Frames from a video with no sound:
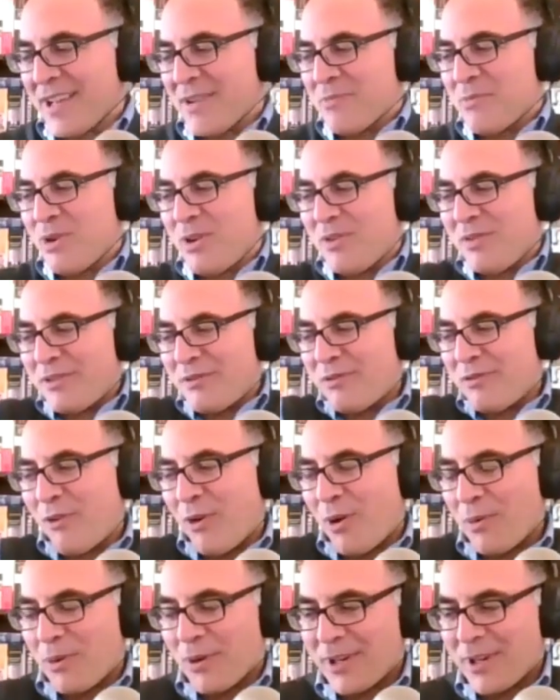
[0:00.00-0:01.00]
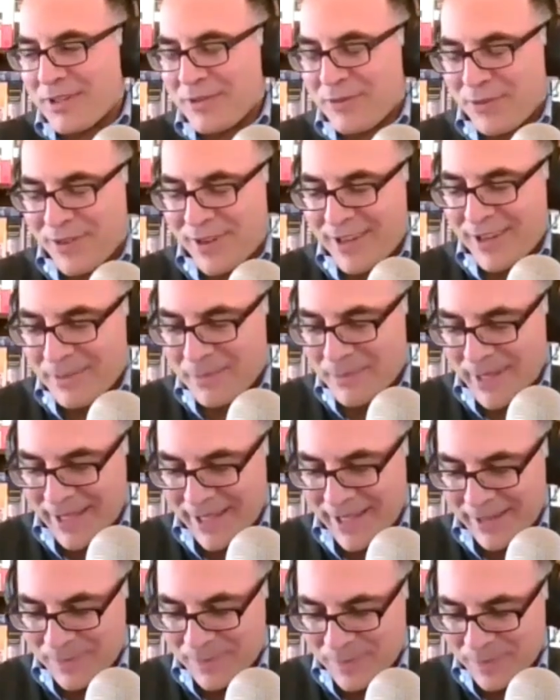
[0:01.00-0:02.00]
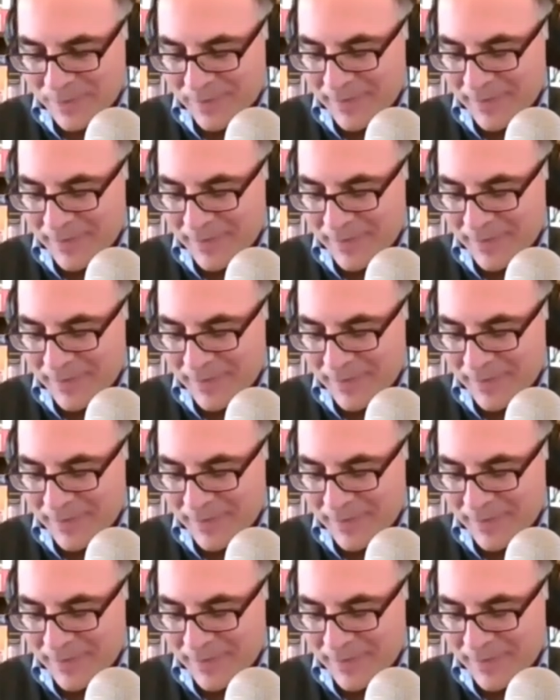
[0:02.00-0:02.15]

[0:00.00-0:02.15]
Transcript: moving forward from